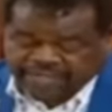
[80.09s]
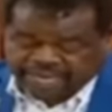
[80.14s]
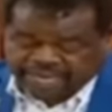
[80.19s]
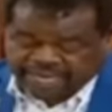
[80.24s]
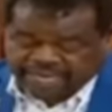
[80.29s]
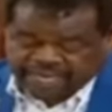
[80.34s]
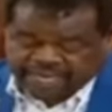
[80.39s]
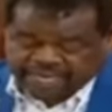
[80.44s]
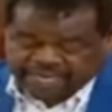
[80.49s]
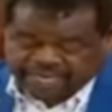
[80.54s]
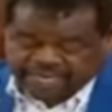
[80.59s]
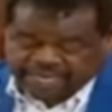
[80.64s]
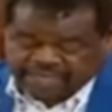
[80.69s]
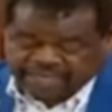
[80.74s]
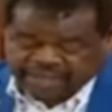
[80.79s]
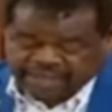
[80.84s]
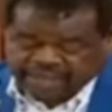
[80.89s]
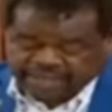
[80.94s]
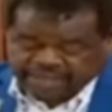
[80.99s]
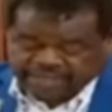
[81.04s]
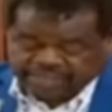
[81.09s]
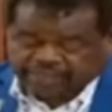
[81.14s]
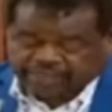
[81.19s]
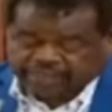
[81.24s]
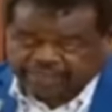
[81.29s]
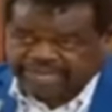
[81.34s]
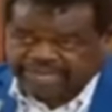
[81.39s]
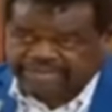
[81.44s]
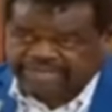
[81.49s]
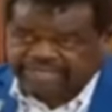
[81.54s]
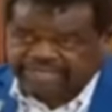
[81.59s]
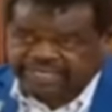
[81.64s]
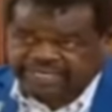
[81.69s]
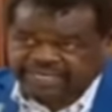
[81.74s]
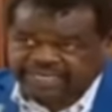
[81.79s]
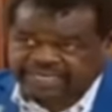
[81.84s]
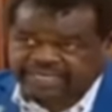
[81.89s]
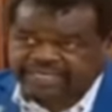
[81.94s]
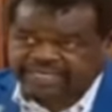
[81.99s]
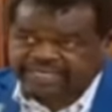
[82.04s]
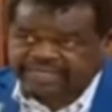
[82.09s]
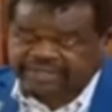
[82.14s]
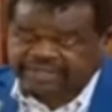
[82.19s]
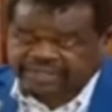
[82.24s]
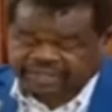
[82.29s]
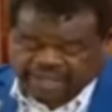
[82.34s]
Then, most surprisingly,